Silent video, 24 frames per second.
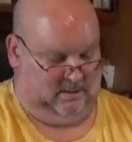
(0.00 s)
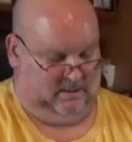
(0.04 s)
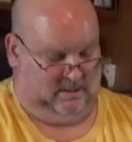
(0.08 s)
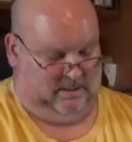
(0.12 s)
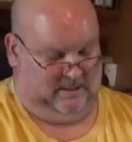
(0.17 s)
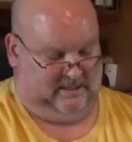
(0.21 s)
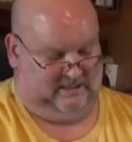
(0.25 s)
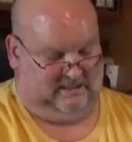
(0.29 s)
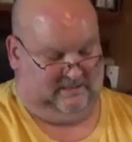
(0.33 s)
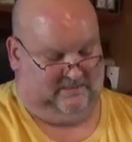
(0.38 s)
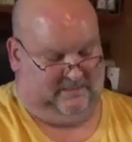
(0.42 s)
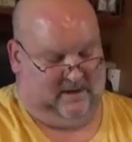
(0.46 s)

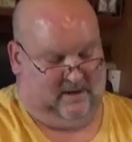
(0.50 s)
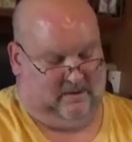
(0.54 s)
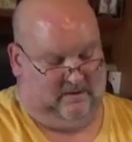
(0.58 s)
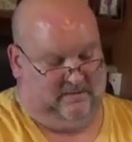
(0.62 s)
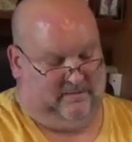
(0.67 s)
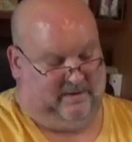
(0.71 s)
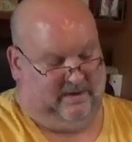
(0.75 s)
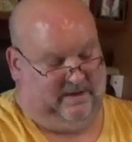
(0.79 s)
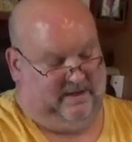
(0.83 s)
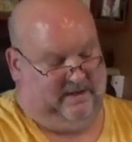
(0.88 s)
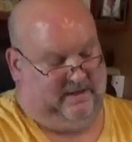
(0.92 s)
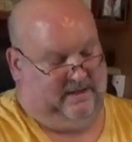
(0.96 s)
there's a power
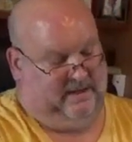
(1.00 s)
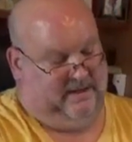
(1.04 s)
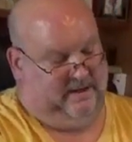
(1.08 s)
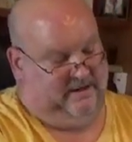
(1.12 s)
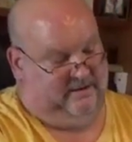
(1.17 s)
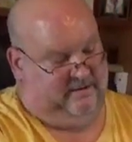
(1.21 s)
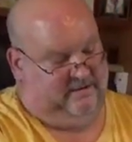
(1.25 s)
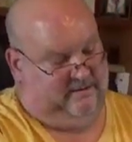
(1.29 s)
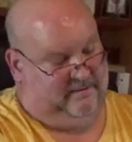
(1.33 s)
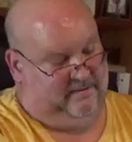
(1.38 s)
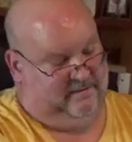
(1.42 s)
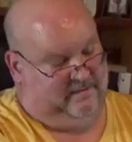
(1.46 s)
button
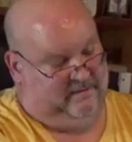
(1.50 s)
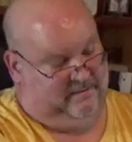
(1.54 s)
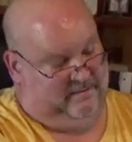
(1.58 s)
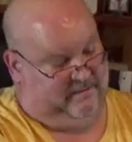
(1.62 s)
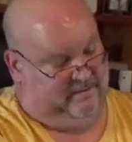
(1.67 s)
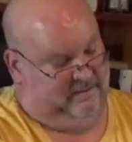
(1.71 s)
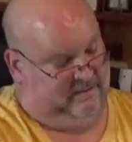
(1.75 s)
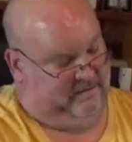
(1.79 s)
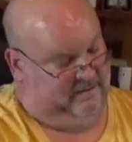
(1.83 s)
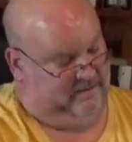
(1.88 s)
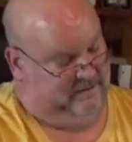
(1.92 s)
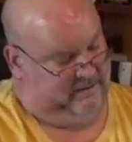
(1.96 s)
here
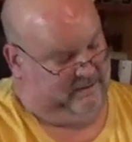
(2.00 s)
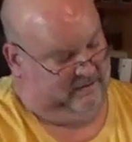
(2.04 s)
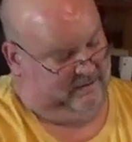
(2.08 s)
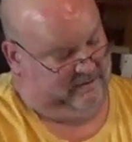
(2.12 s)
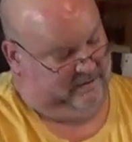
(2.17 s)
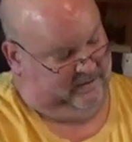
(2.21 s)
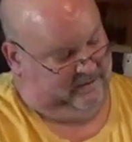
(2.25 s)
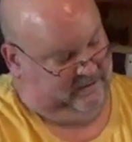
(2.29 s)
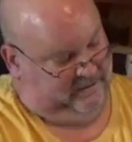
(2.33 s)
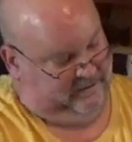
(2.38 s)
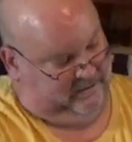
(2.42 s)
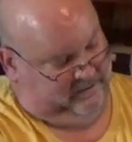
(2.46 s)

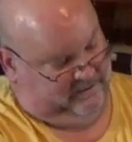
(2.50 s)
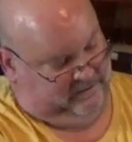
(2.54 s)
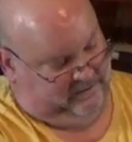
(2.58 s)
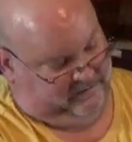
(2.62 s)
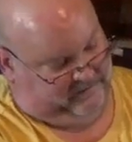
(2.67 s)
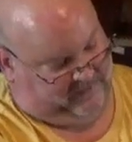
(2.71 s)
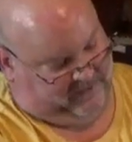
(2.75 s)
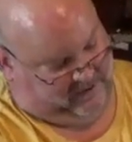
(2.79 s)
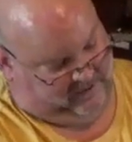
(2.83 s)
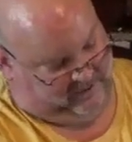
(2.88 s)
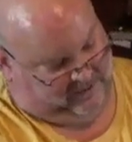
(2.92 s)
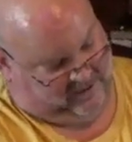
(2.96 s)
to
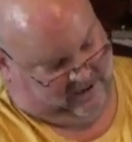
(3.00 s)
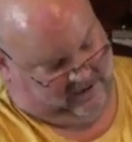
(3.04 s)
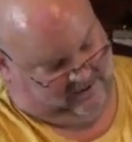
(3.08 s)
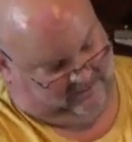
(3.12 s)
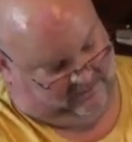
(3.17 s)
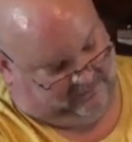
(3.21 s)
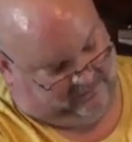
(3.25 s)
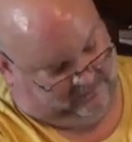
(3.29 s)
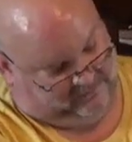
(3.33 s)
power up.